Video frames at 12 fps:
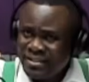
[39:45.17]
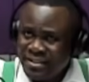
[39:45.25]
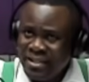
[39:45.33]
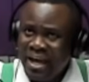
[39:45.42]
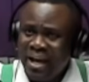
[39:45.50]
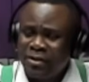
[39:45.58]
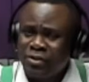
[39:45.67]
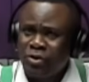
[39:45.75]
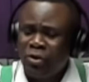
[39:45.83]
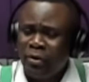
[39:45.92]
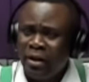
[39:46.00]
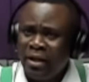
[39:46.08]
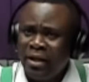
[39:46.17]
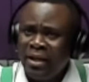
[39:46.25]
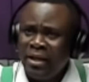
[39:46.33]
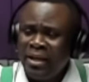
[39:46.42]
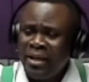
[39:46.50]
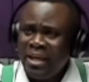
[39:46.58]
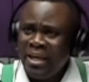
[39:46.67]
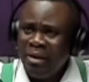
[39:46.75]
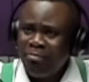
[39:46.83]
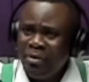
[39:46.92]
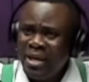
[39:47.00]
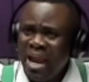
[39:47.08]
CI, sorry.
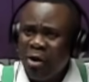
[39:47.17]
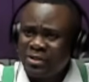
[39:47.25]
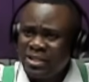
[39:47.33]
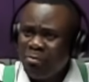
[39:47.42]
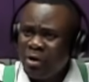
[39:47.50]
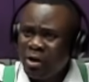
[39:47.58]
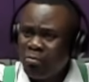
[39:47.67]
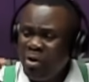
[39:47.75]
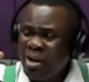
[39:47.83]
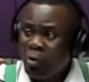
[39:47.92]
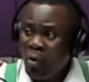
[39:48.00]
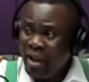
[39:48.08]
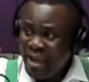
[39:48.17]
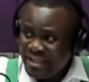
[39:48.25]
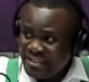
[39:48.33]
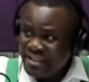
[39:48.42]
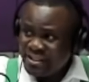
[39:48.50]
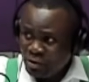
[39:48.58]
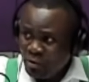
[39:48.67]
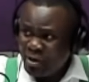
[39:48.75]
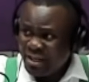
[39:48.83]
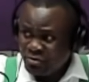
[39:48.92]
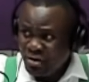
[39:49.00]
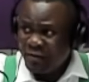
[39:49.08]
ebia or some mode ko ages or
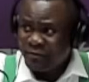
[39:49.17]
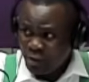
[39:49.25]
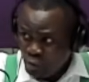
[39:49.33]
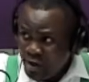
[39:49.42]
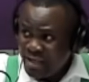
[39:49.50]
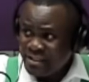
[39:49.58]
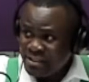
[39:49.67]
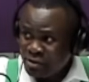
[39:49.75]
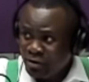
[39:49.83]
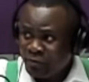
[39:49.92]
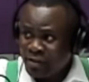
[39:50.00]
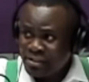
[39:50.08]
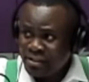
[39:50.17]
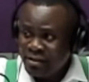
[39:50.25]
mode draft ko ages office.